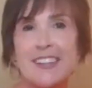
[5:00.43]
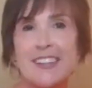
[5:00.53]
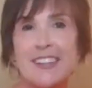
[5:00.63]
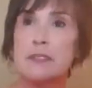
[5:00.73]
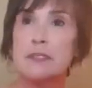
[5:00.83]

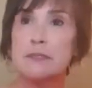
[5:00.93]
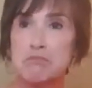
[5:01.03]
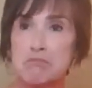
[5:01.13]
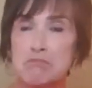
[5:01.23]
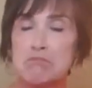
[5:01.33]
I thought
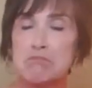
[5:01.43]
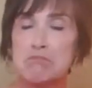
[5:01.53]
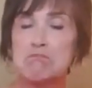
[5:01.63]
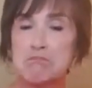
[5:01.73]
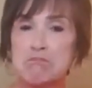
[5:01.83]
that's a
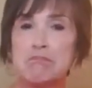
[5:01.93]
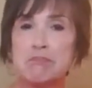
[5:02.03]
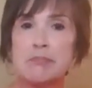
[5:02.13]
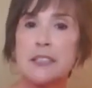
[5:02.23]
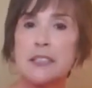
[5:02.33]

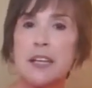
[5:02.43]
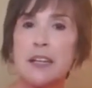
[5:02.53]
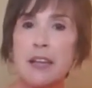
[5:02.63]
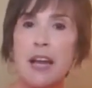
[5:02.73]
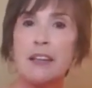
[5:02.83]
good
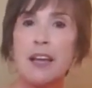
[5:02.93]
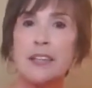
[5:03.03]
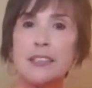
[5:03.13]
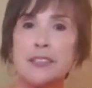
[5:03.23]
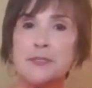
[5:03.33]
idea.
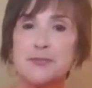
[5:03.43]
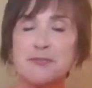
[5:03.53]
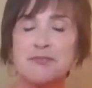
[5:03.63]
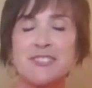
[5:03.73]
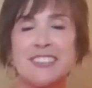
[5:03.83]
I like it.